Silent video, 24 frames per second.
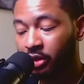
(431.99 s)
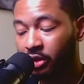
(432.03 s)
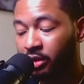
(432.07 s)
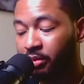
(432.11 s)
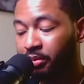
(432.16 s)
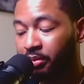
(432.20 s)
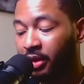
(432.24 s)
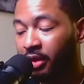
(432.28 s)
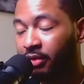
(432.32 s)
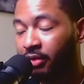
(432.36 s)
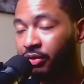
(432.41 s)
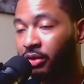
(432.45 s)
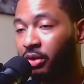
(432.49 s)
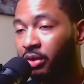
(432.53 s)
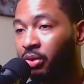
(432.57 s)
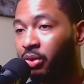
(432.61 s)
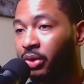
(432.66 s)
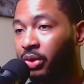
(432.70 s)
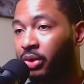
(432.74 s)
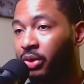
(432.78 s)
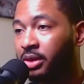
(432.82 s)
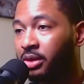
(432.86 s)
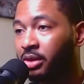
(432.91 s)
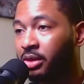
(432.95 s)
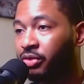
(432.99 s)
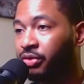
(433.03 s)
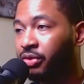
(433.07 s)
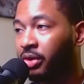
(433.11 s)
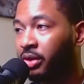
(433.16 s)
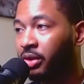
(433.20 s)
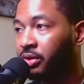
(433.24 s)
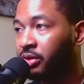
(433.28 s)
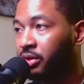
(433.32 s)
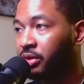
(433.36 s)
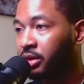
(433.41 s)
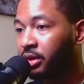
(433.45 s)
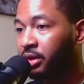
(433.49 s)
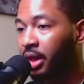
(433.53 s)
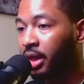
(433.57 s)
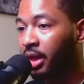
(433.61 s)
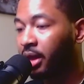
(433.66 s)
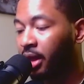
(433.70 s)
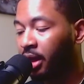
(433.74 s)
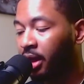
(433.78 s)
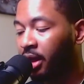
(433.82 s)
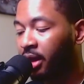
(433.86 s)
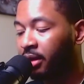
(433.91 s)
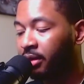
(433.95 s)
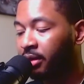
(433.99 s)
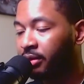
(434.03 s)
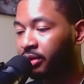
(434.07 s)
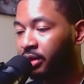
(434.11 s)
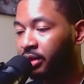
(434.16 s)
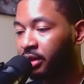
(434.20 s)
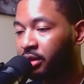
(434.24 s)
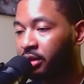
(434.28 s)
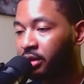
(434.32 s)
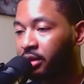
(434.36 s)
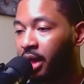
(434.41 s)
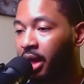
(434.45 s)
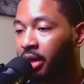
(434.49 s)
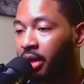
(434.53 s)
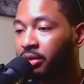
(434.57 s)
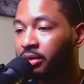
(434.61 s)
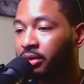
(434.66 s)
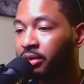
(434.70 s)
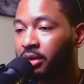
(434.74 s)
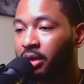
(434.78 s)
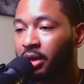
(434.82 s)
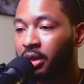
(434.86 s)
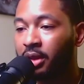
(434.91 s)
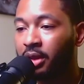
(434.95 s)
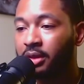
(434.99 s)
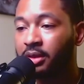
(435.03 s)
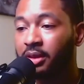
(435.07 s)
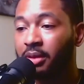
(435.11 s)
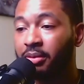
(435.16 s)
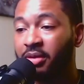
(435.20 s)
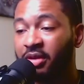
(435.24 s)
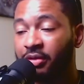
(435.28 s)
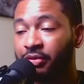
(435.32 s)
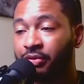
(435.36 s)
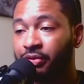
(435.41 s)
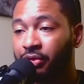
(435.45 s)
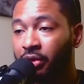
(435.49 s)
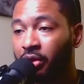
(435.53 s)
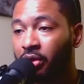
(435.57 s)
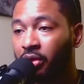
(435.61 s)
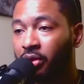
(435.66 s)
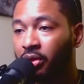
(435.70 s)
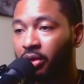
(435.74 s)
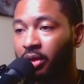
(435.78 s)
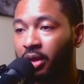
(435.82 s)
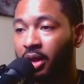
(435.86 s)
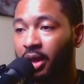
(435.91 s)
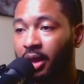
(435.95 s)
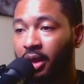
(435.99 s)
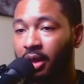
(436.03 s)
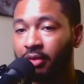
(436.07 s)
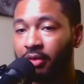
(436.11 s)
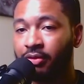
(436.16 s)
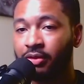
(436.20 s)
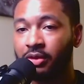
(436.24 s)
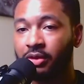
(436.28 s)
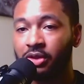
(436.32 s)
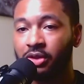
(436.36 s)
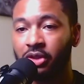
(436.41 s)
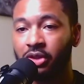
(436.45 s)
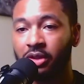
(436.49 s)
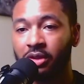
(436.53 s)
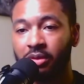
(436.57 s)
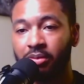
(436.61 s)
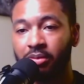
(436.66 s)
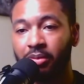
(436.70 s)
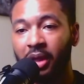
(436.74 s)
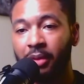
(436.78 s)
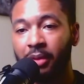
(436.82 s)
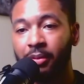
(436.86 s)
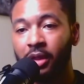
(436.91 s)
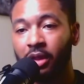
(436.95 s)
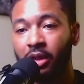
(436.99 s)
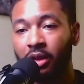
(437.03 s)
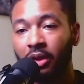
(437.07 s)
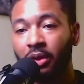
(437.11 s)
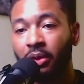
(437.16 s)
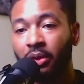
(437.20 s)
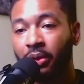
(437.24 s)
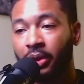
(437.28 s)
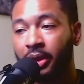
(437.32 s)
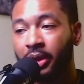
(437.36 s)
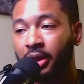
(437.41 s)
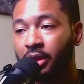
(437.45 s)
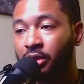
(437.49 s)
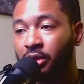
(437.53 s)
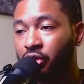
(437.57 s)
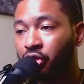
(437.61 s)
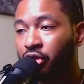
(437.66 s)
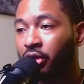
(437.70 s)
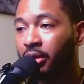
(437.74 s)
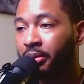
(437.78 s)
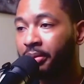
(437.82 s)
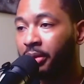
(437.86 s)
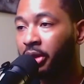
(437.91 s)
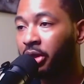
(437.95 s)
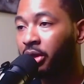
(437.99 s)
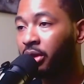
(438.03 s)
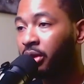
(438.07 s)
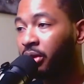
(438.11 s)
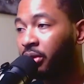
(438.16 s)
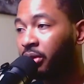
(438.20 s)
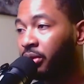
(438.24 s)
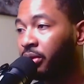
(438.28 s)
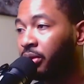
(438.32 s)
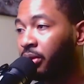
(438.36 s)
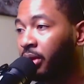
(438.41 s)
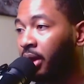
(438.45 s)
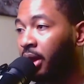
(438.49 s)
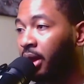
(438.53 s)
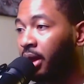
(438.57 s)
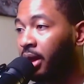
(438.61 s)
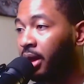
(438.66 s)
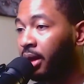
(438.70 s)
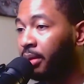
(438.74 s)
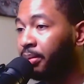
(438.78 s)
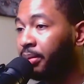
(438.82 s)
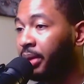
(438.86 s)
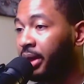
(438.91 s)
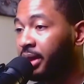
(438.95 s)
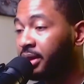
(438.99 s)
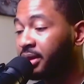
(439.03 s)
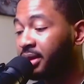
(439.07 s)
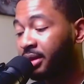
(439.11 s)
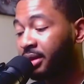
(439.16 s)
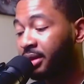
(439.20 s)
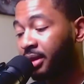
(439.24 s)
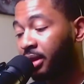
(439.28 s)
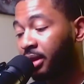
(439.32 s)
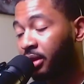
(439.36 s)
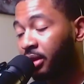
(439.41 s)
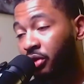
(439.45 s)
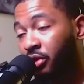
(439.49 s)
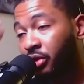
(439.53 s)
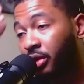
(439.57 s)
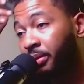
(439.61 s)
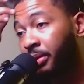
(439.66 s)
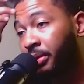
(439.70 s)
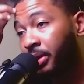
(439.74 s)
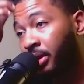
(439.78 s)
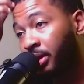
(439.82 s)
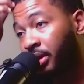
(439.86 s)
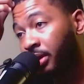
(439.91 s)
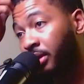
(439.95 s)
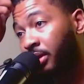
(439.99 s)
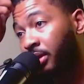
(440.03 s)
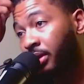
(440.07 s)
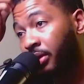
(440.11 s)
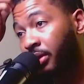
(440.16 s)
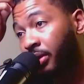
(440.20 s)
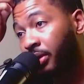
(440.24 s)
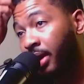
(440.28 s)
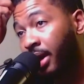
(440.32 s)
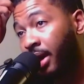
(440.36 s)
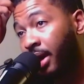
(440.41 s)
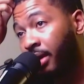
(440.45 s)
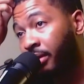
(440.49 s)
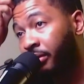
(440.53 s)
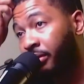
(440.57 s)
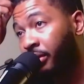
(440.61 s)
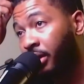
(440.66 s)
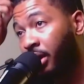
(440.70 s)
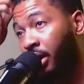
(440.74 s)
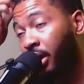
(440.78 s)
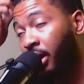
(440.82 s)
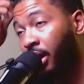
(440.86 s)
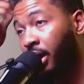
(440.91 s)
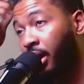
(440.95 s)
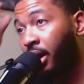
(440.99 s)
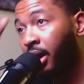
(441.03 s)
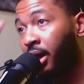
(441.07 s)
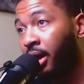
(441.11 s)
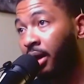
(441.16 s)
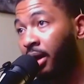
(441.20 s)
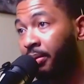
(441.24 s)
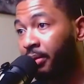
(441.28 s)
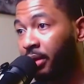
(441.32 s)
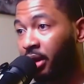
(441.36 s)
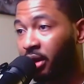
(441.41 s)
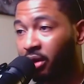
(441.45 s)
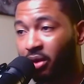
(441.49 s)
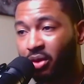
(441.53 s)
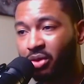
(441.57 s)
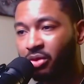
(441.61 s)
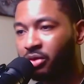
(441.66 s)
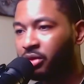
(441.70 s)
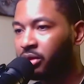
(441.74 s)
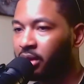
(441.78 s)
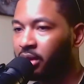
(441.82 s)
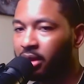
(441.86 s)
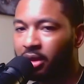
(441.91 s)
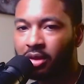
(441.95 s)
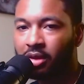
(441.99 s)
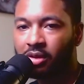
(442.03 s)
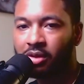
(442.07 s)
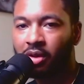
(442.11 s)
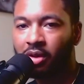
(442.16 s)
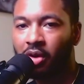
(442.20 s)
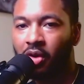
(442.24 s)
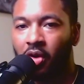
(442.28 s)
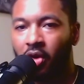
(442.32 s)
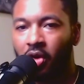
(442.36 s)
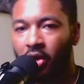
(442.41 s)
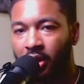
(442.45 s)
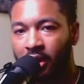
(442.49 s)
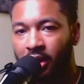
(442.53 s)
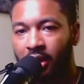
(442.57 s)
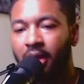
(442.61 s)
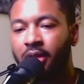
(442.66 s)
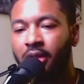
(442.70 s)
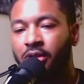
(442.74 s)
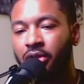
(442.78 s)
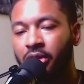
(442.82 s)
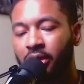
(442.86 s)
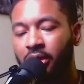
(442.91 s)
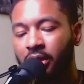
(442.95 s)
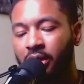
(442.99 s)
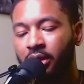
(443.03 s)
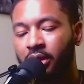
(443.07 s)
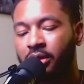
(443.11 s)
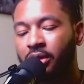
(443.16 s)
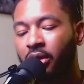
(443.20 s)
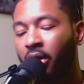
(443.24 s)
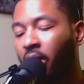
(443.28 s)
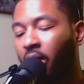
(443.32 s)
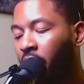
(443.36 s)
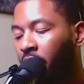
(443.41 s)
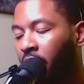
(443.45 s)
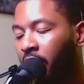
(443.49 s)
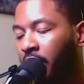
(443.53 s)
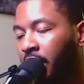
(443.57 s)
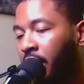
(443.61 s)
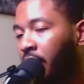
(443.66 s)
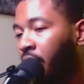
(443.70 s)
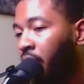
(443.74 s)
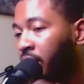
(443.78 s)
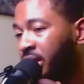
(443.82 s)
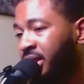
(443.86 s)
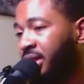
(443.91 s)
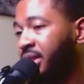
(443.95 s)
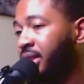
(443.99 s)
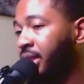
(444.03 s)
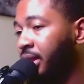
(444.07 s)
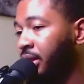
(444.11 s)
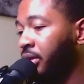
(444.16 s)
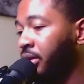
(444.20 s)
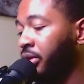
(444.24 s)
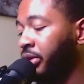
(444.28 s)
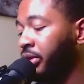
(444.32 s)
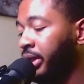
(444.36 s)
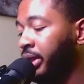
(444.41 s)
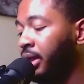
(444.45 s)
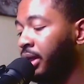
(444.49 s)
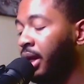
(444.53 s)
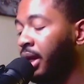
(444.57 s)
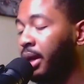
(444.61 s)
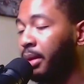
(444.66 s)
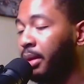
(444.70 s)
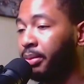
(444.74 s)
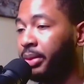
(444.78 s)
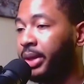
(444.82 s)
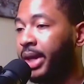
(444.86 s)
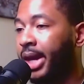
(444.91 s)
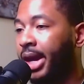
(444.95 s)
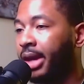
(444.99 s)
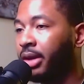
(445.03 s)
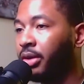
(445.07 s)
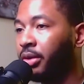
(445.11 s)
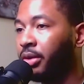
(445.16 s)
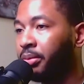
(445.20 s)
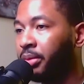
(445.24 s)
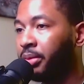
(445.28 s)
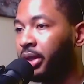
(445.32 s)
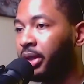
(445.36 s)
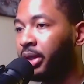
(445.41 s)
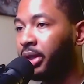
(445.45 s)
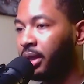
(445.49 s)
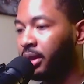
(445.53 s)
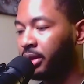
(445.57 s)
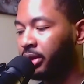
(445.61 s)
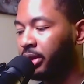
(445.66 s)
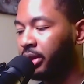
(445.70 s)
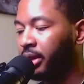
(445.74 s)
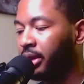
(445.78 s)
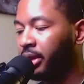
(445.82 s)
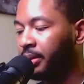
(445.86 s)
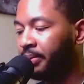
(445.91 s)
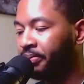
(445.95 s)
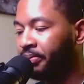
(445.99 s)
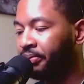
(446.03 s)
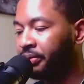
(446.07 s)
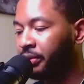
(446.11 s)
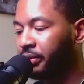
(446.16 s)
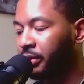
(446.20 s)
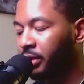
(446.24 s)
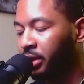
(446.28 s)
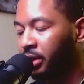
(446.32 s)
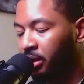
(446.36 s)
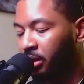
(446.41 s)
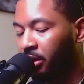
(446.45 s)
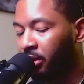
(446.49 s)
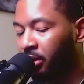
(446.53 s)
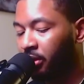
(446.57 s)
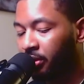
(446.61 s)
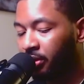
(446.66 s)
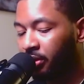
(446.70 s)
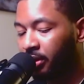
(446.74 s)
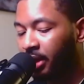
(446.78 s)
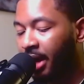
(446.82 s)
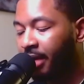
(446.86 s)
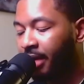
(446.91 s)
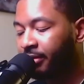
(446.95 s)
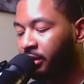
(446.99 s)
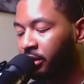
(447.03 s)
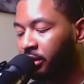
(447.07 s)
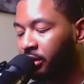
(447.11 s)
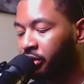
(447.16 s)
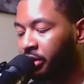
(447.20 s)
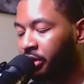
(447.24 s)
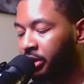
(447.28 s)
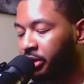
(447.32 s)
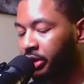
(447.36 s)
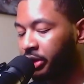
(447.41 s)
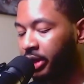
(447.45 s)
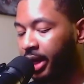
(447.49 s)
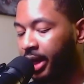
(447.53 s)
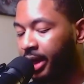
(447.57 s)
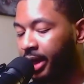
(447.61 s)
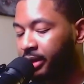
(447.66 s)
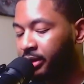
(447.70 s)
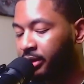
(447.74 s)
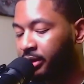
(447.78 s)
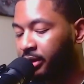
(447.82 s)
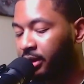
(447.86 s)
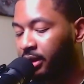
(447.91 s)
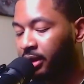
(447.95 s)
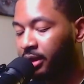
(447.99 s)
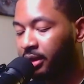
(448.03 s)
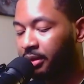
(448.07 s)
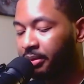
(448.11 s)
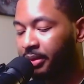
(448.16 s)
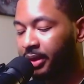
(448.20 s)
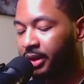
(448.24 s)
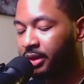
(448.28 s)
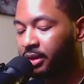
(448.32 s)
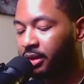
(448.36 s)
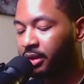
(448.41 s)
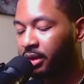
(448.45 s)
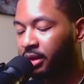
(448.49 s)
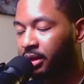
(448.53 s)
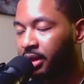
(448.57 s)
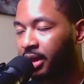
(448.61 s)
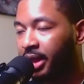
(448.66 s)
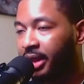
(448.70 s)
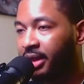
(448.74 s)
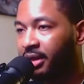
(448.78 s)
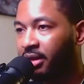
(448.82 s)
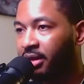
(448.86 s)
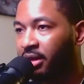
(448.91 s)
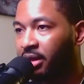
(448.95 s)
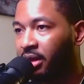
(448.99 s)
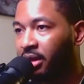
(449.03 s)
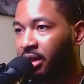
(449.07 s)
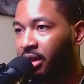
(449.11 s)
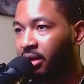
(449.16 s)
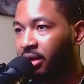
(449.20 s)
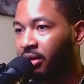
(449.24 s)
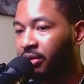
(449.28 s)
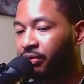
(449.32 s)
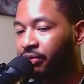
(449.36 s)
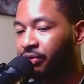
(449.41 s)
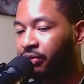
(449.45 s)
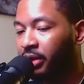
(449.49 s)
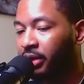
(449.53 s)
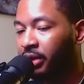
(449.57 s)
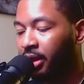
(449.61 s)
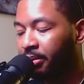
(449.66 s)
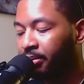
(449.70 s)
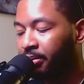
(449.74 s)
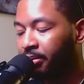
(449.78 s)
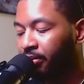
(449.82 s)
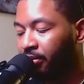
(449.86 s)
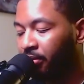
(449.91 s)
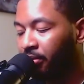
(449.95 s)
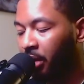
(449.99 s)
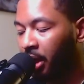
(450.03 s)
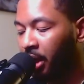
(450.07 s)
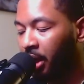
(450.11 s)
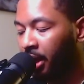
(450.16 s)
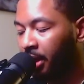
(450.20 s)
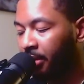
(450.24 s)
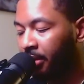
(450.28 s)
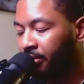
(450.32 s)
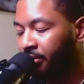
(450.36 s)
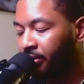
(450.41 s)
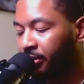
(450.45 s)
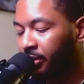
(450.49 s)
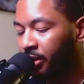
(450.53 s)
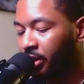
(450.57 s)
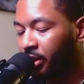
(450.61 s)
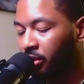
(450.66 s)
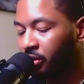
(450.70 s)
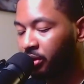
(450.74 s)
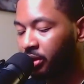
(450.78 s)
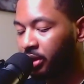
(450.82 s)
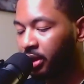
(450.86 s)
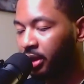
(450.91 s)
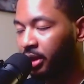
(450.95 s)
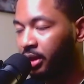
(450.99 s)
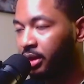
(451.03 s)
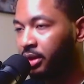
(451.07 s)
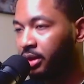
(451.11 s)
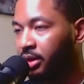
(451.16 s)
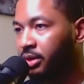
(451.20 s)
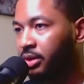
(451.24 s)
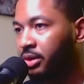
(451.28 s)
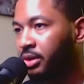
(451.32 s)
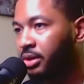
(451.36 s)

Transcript: But if you want it to the sound to be full, like if it's just maybe you and a drummer, you a bassist and a drummer, and you don't have acoustic guitar, electric guitar, or auxiliary piano player, then you'll have to stretch your hands a little bit to kind of fill up those keys.